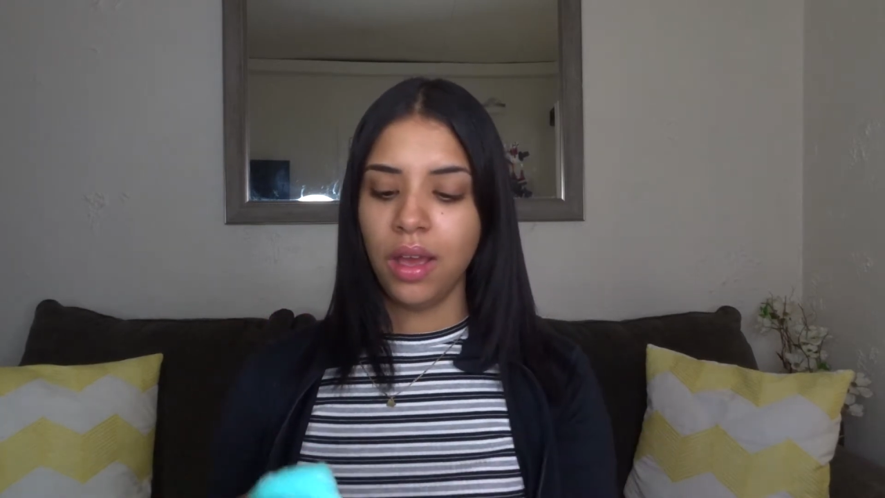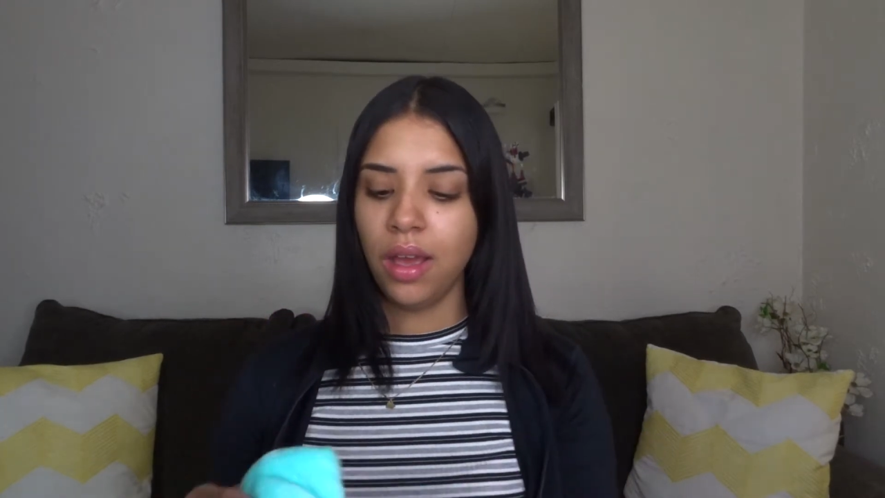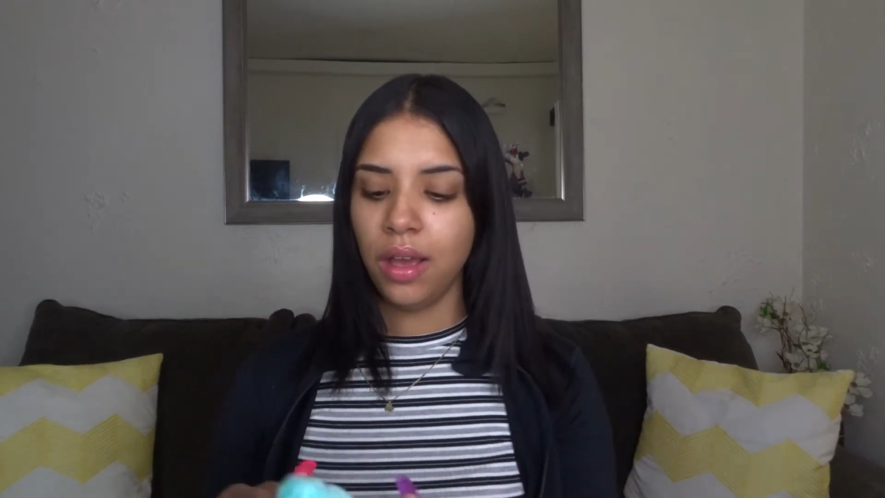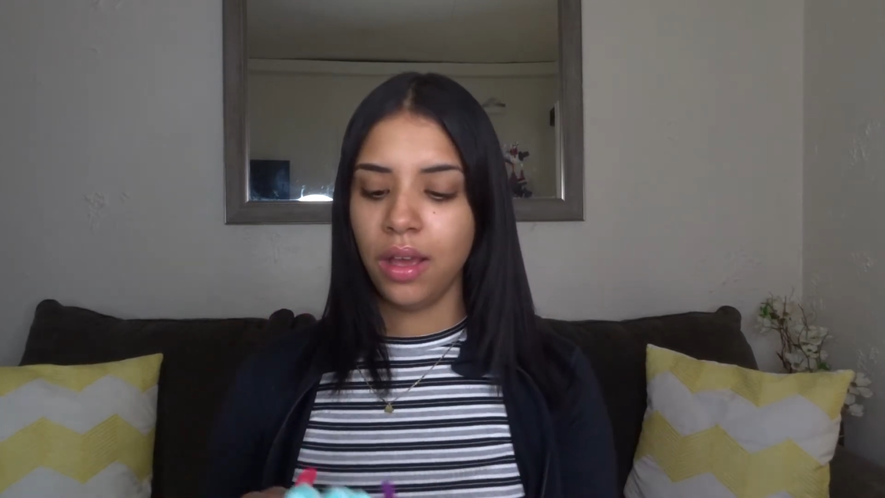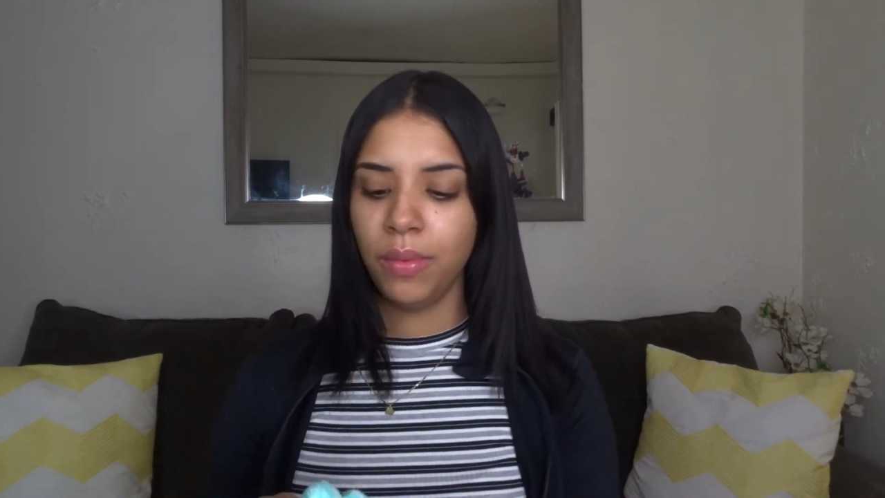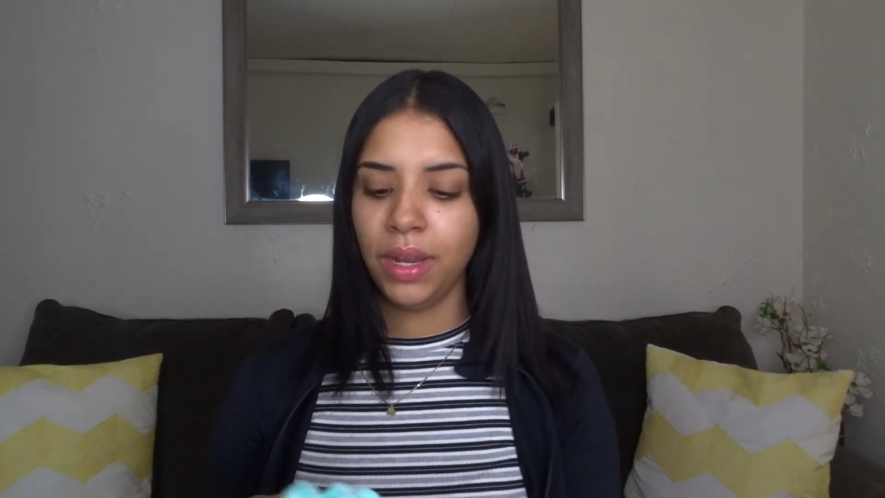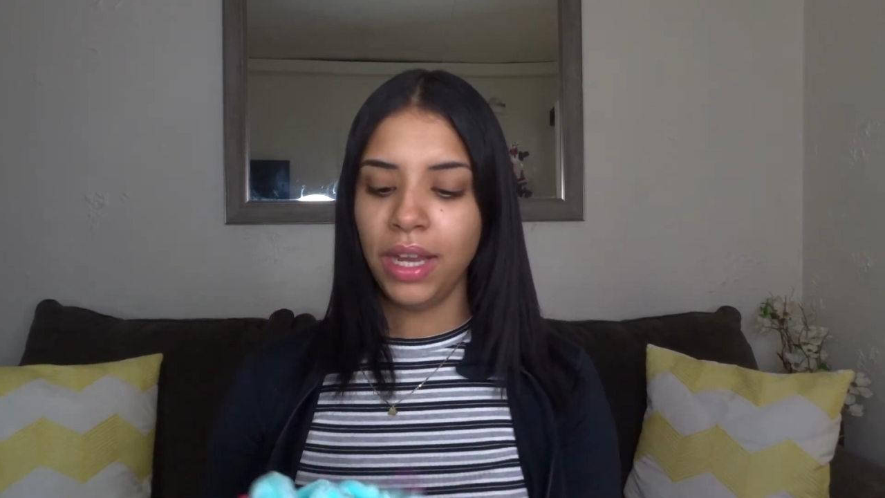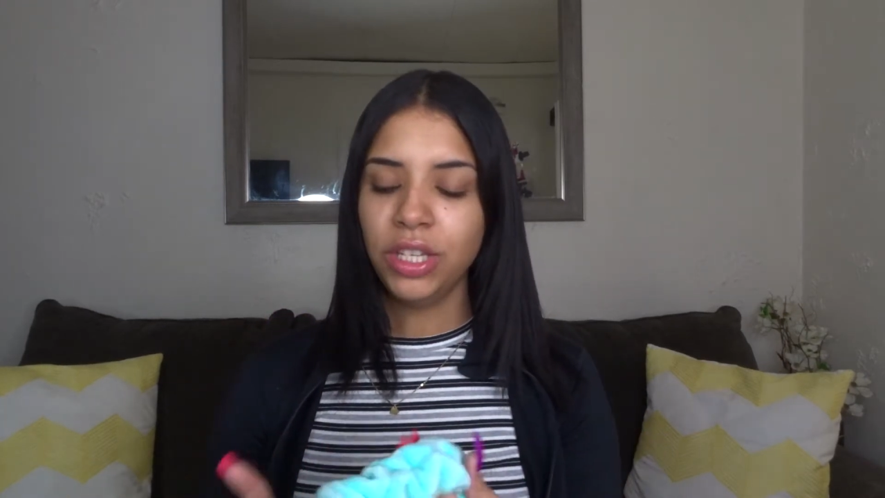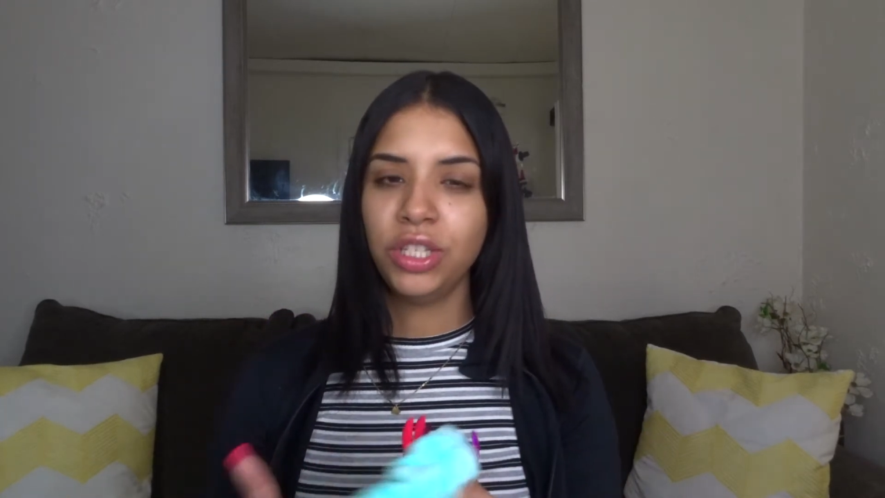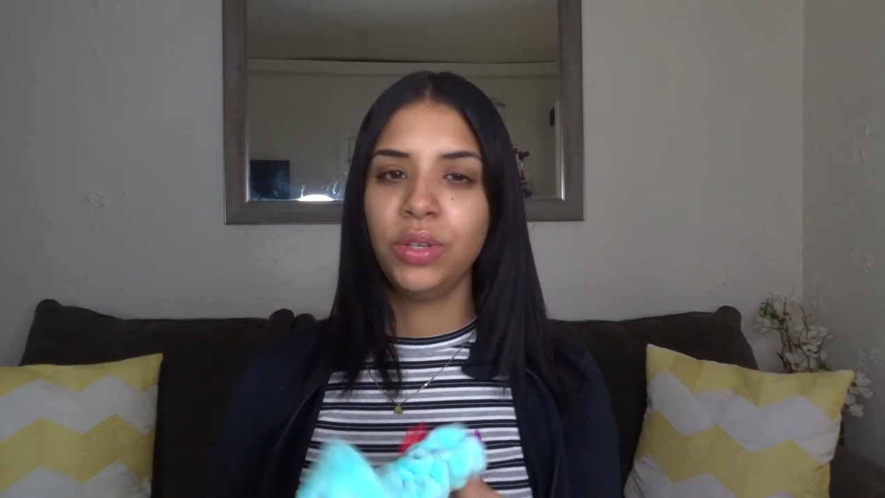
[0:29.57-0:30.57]
And I
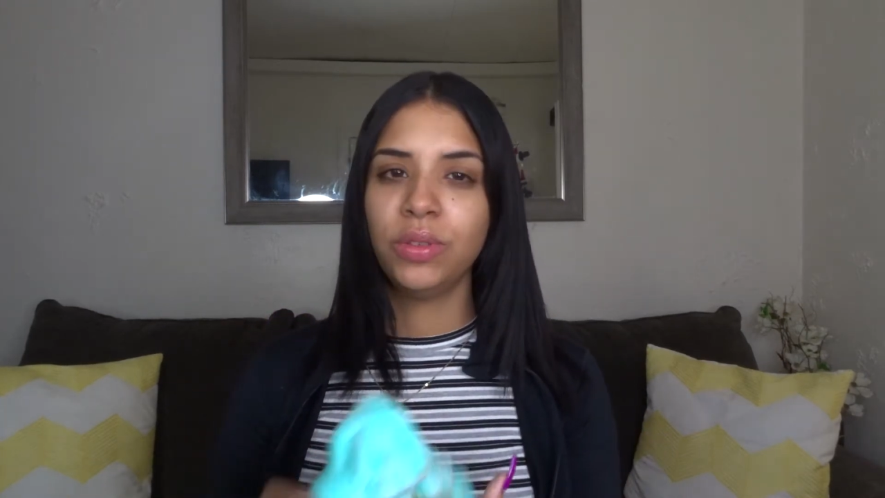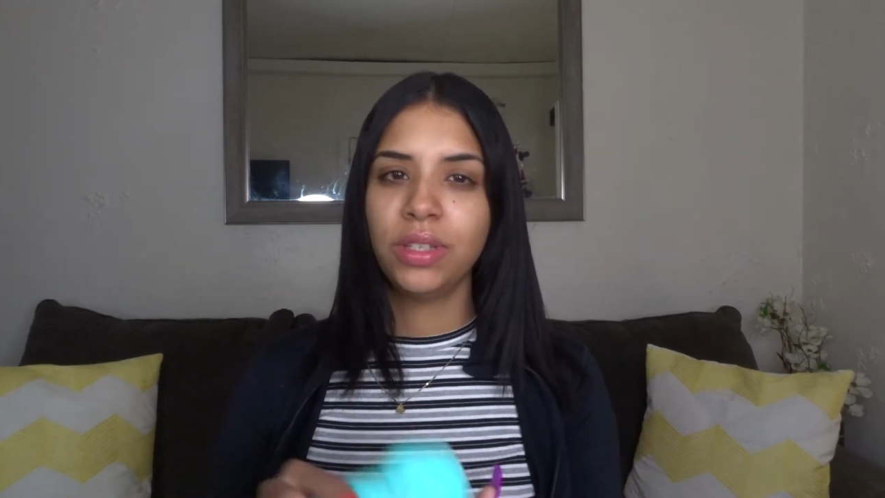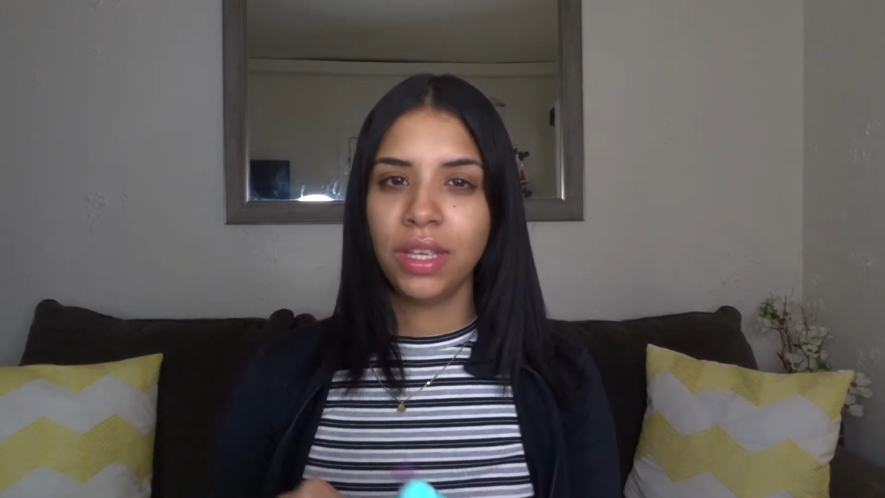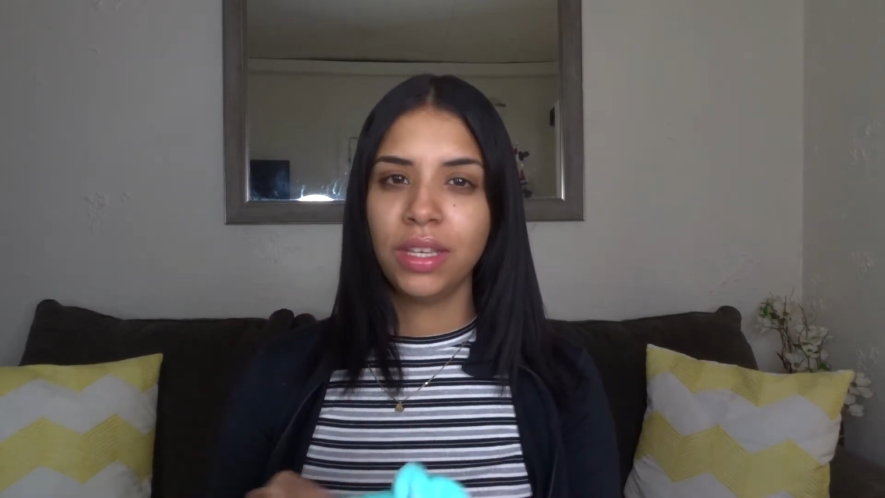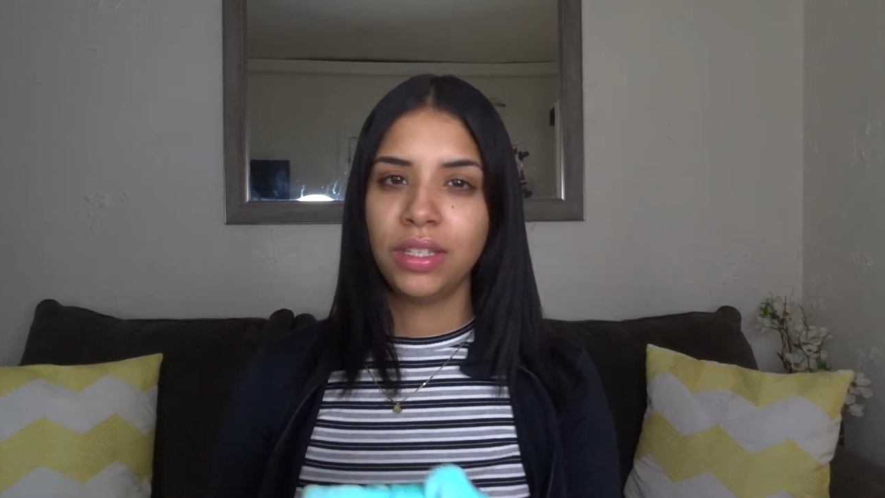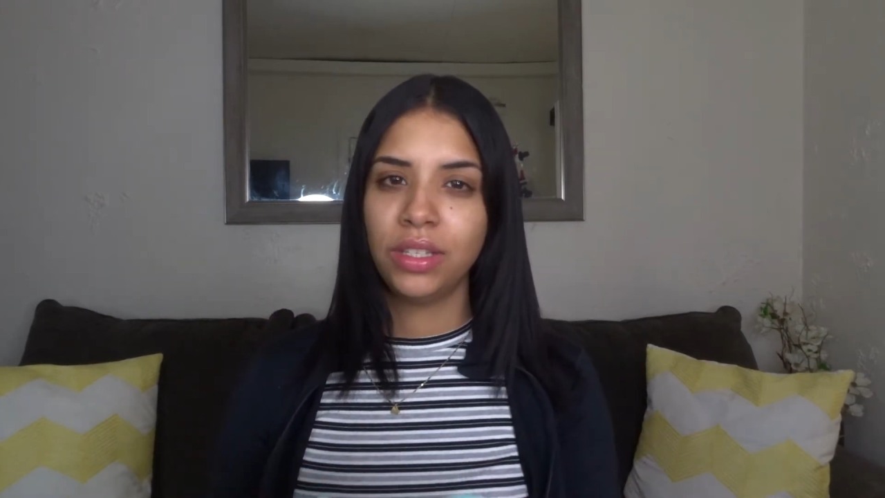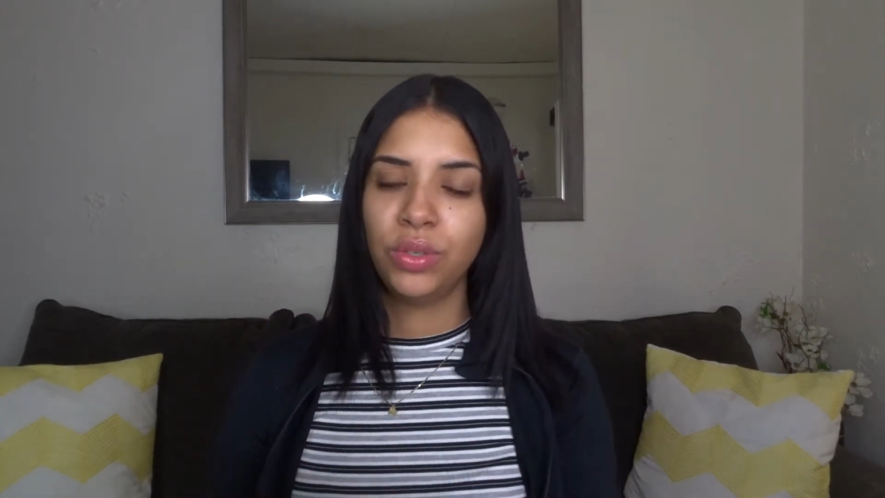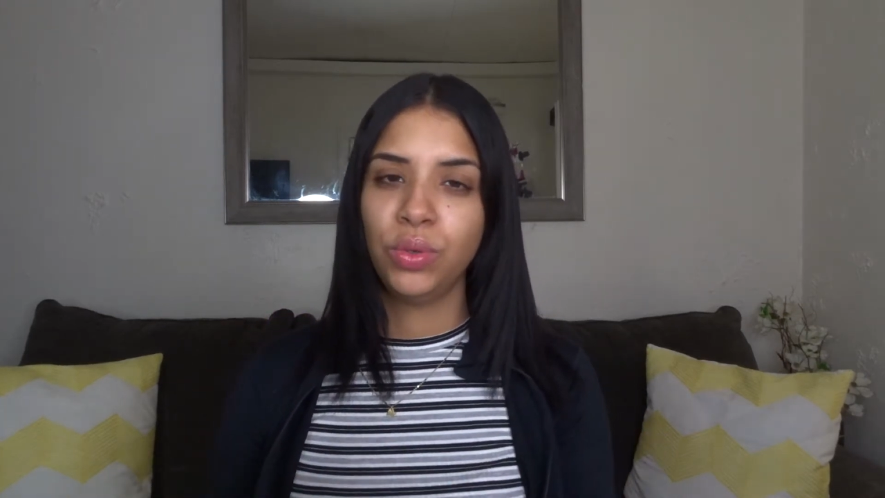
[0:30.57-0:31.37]
just use this